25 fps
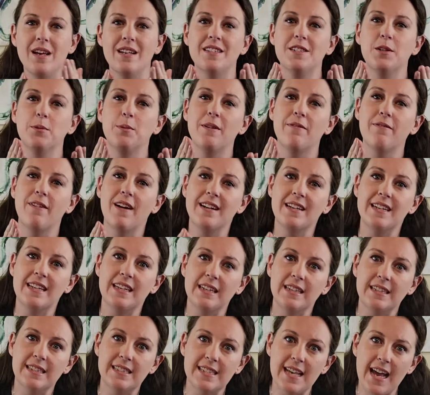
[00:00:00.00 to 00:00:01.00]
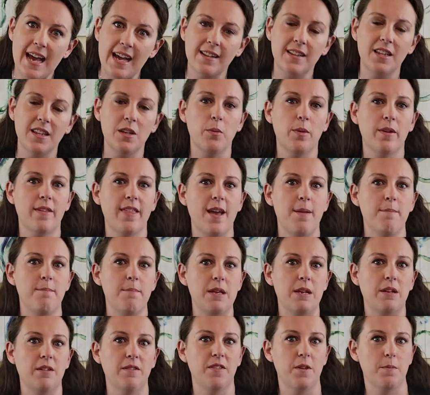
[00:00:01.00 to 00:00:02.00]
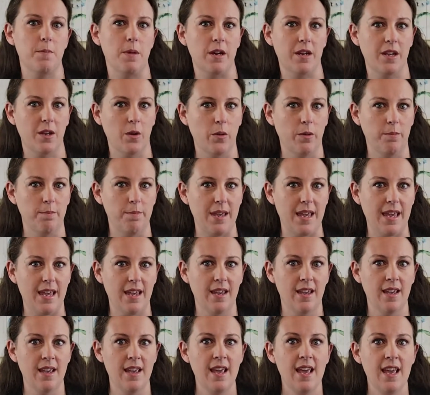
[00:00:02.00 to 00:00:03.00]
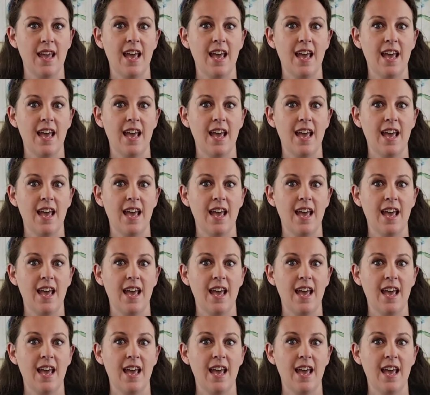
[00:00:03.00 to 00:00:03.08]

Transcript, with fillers: until we find exactly where that middle of the market would be.